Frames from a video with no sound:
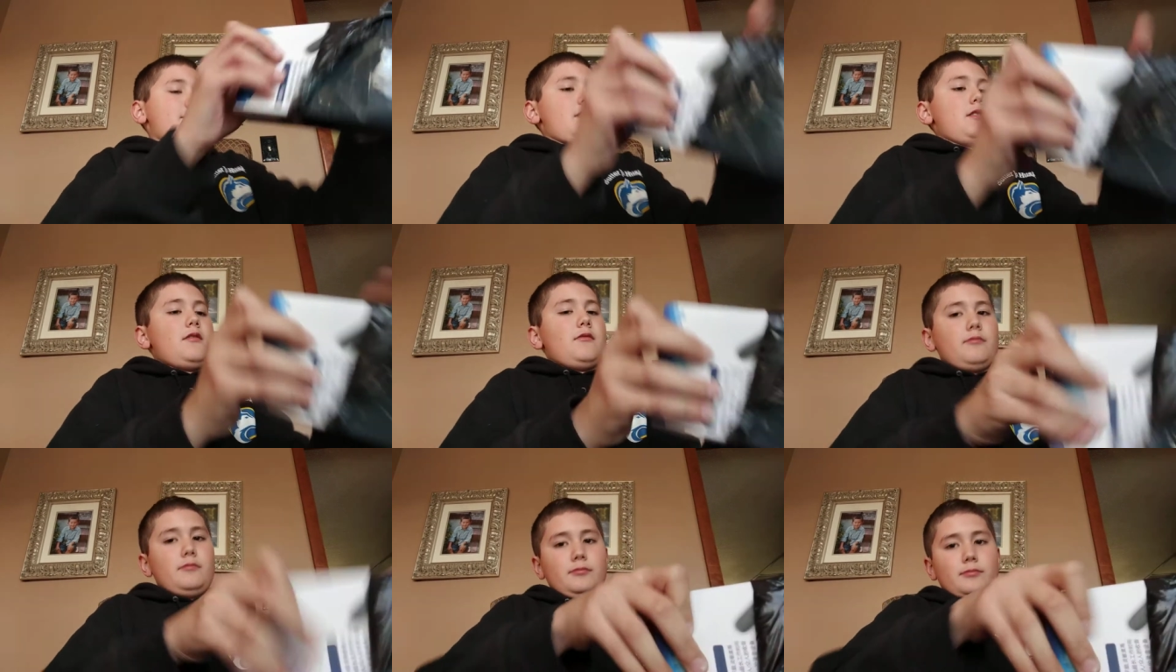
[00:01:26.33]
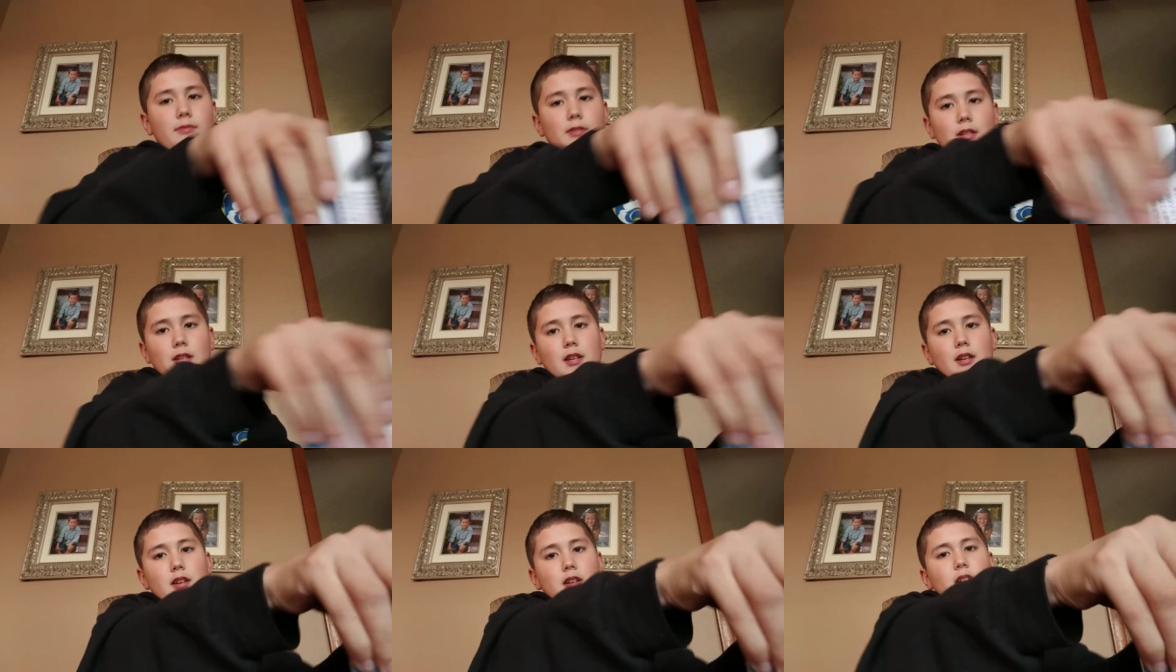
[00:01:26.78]
Oh,
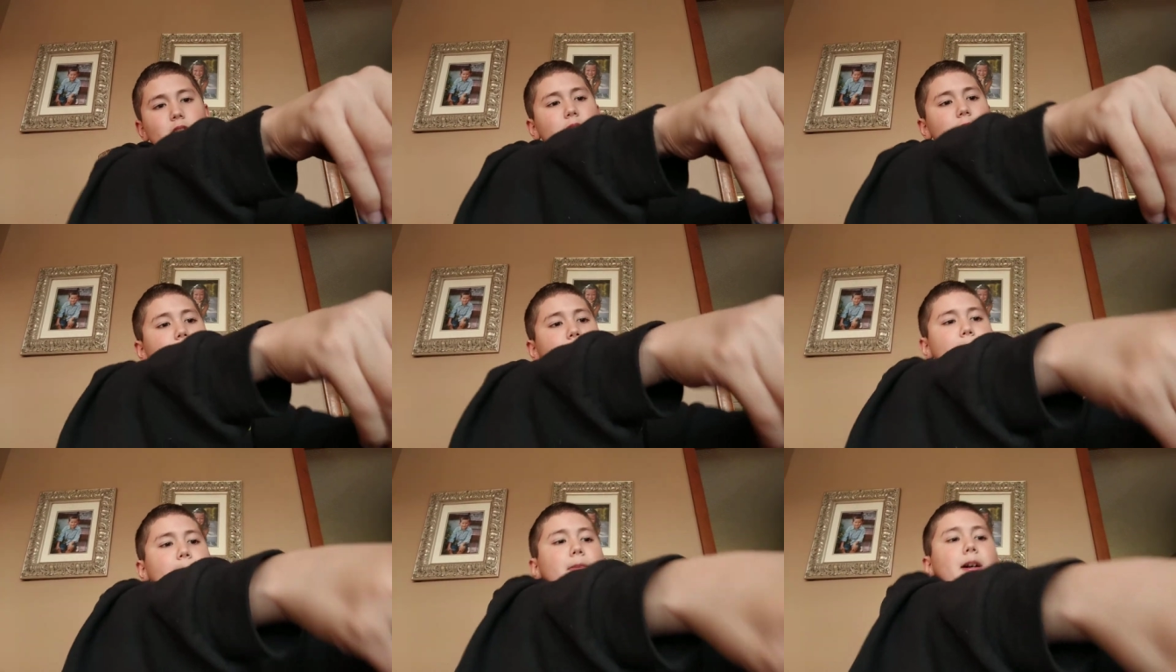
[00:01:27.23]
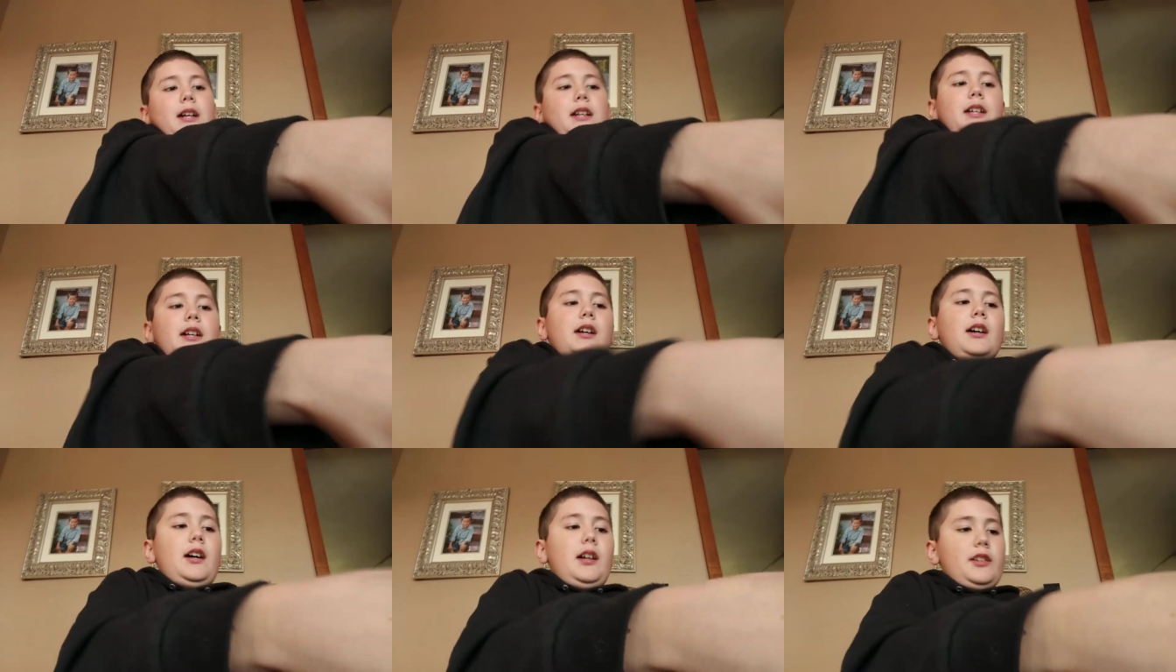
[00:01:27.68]
my
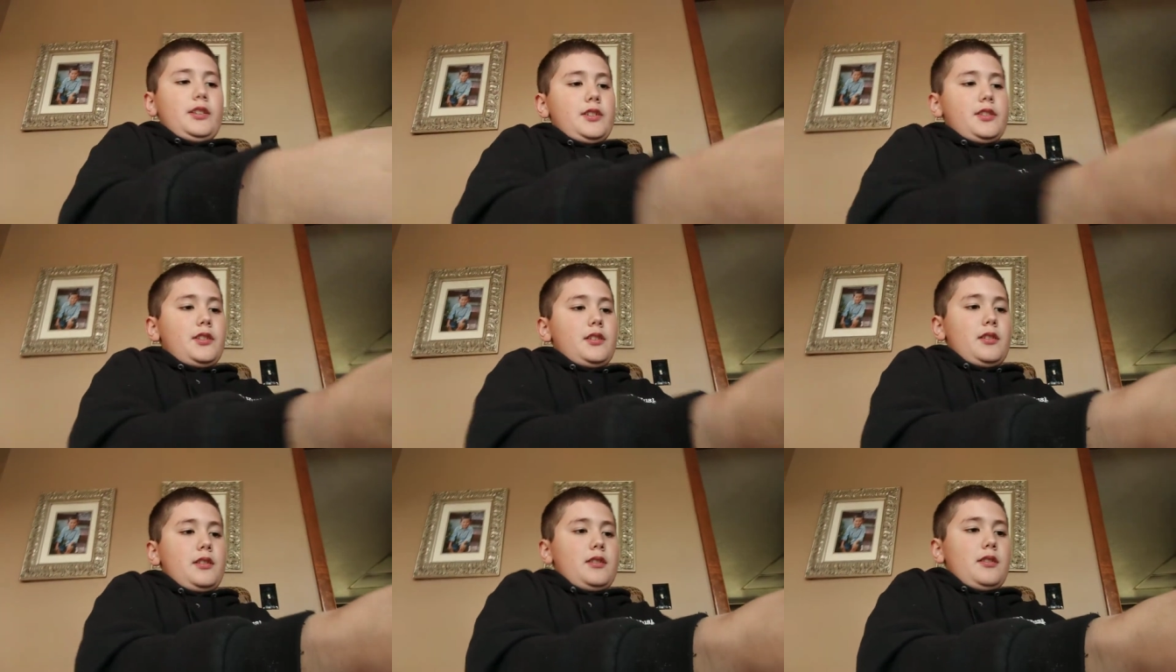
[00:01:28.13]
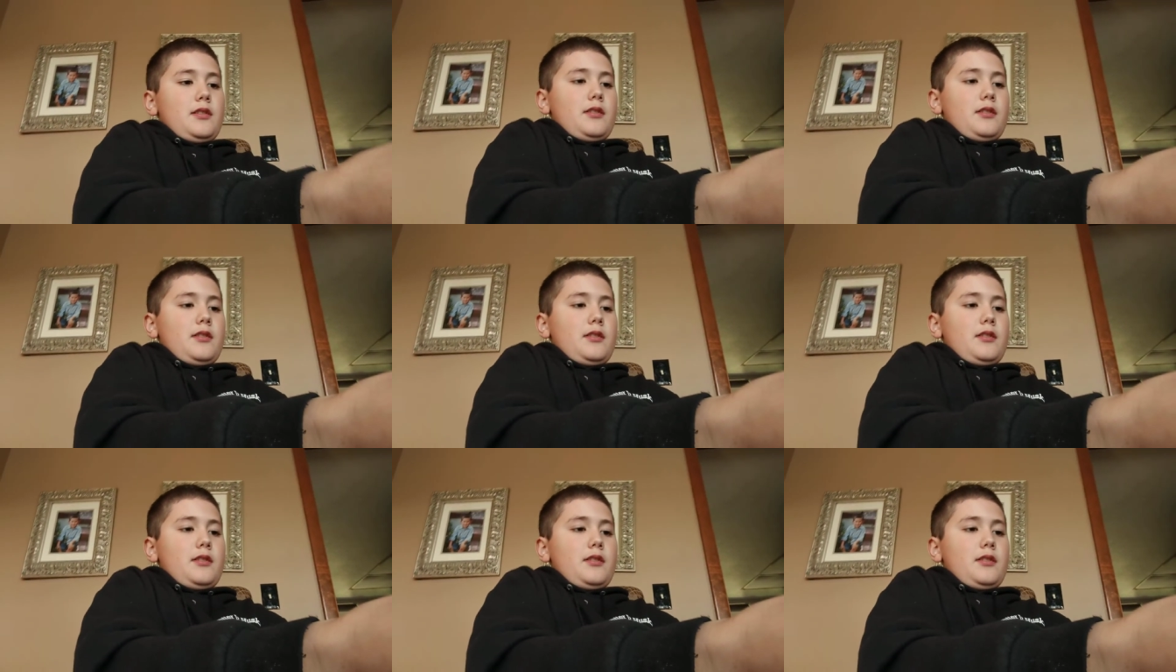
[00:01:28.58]
gosh.